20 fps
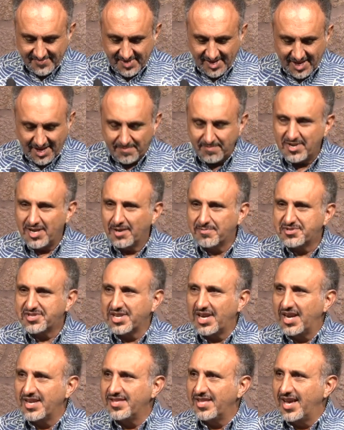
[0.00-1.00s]
hit me
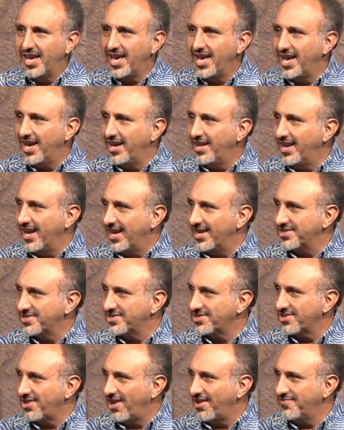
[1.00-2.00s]
upside the head,
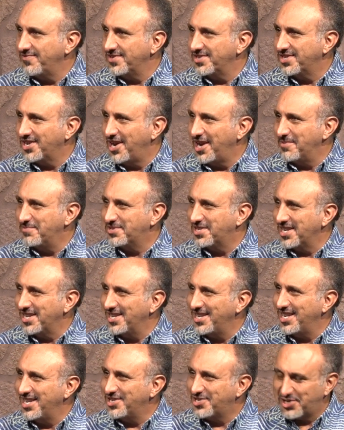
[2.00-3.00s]
as oftentimes He
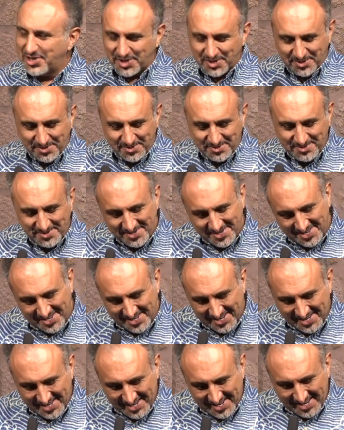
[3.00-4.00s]
needs to,
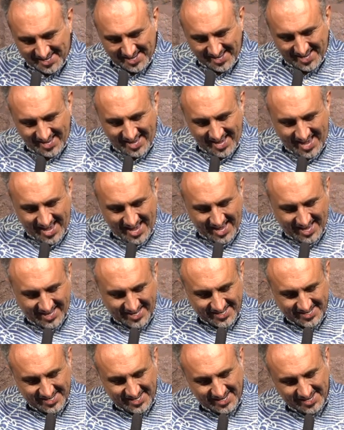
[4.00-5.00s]

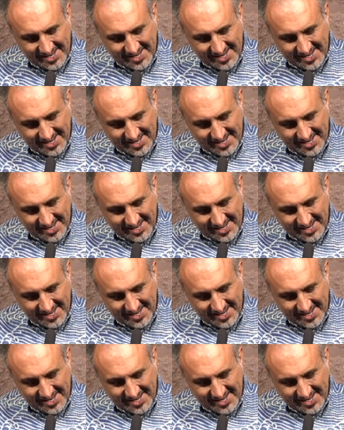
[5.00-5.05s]
and